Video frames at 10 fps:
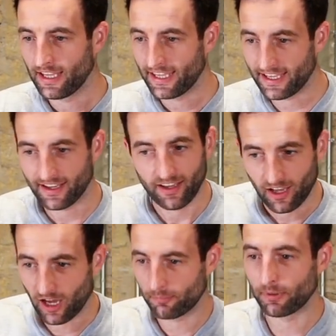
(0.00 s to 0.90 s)

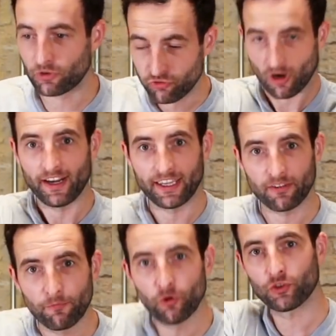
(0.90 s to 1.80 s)
Here, I'd be
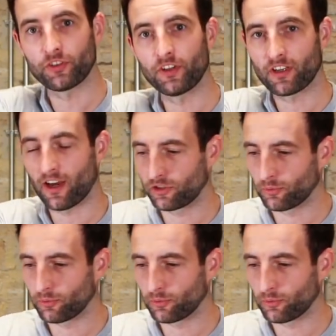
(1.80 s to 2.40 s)
forcing the car